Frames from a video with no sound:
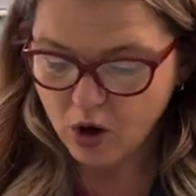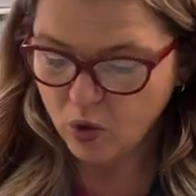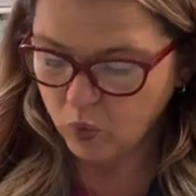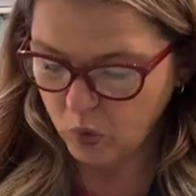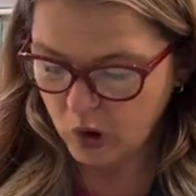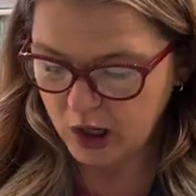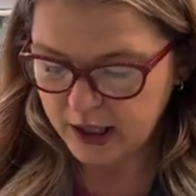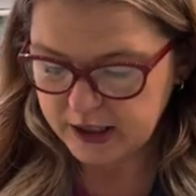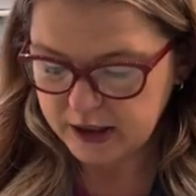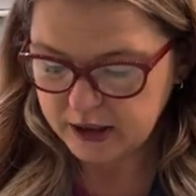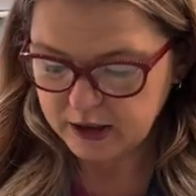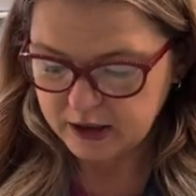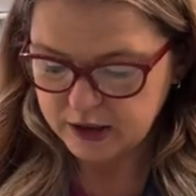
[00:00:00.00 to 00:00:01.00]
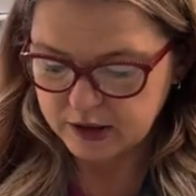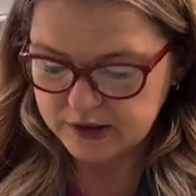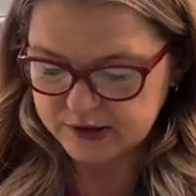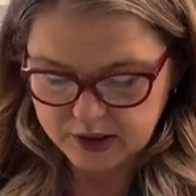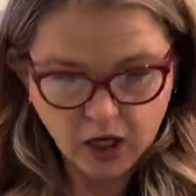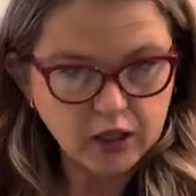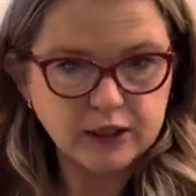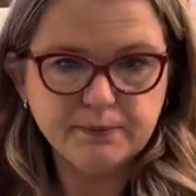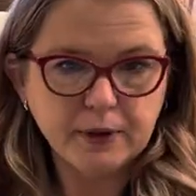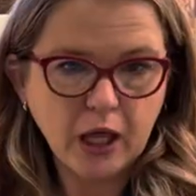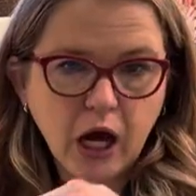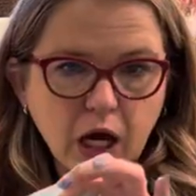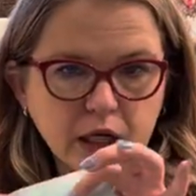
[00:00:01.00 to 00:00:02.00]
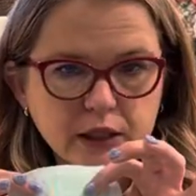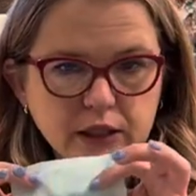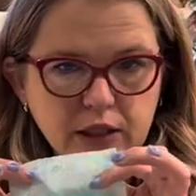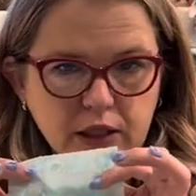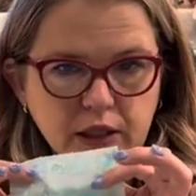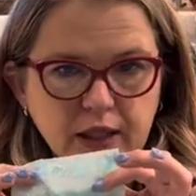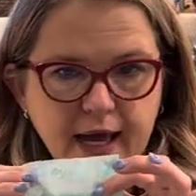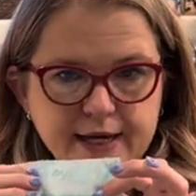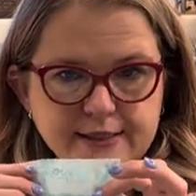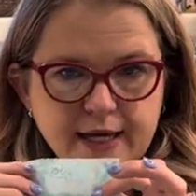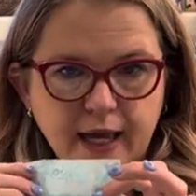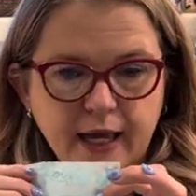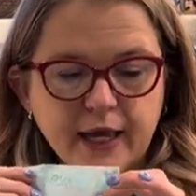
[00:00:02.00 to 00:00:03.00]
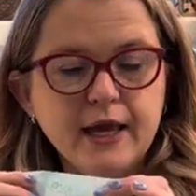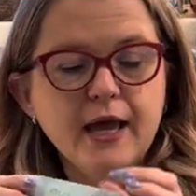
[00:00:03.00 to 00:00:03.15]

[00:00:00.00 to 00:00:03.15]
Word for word: one solid block in that day.